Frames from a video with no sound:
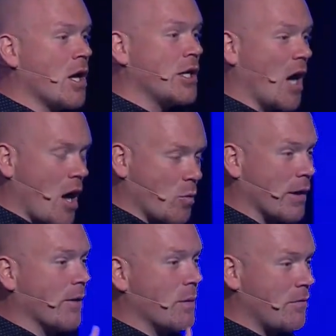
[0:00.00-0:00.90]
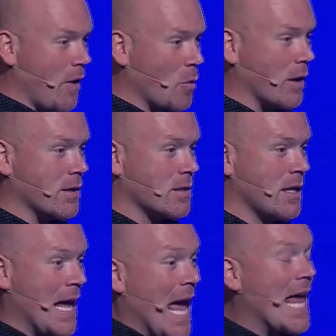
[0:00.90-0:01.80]
God will give me focus.
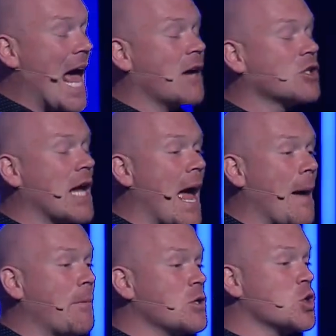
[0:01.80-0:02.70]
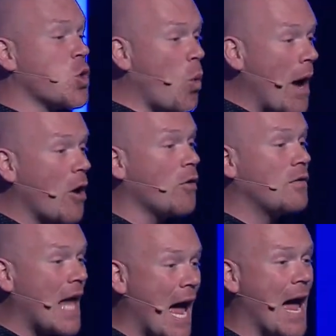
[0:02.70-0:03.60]
It actually happens 12
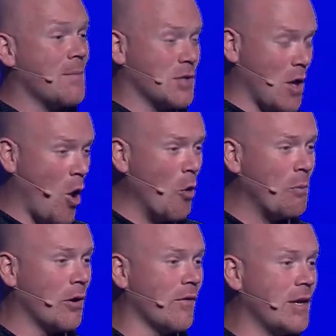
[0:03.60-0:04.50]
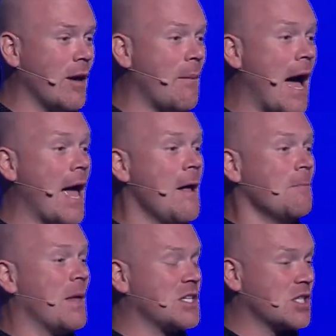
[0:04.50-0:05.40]
times in the whole book of Nehemiah
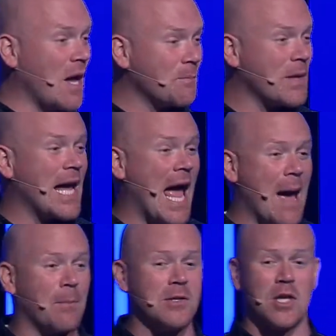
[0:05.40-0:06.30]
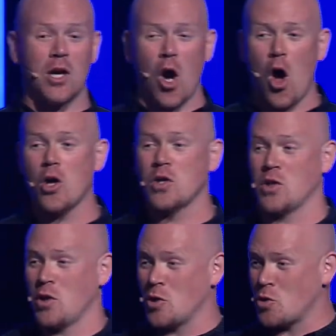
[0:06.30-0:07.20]
that something happens that causes
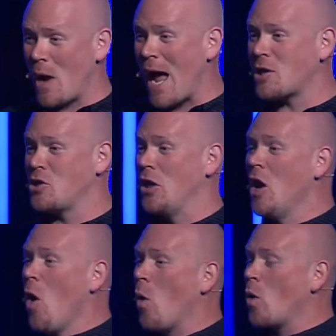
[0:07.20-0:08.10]
a distraction or,